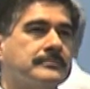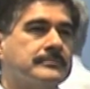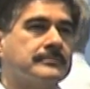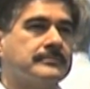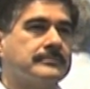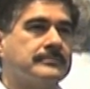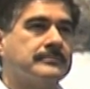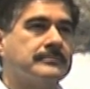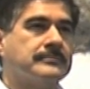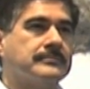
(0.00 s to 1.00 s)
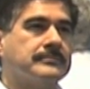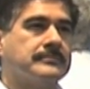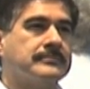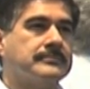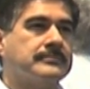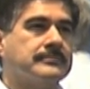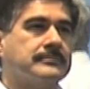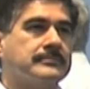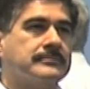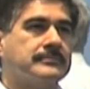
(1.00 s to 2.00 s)

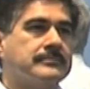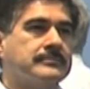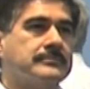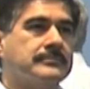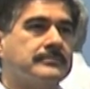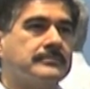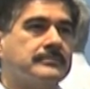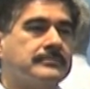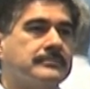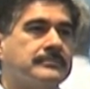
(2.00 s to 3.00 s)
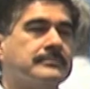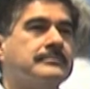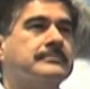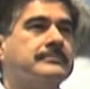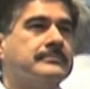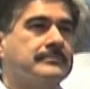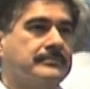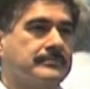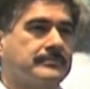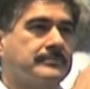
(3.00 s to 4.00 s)

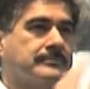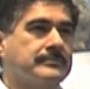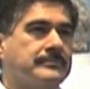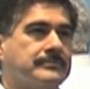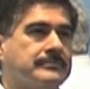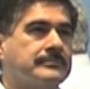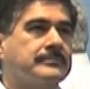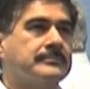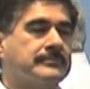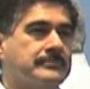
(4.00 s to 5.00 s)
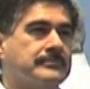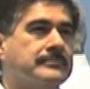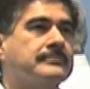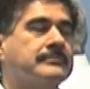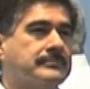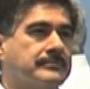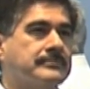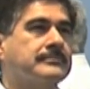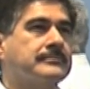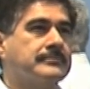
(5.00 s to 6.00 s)

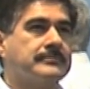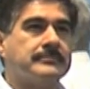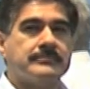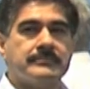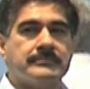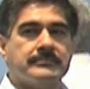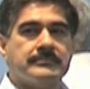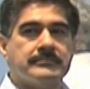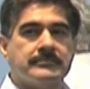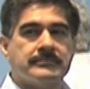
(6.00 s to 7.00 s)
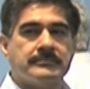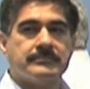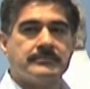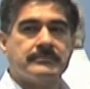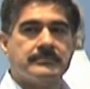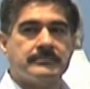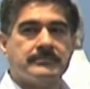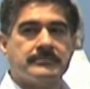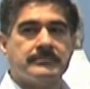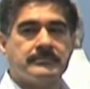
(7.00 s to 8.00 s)
(not speaking)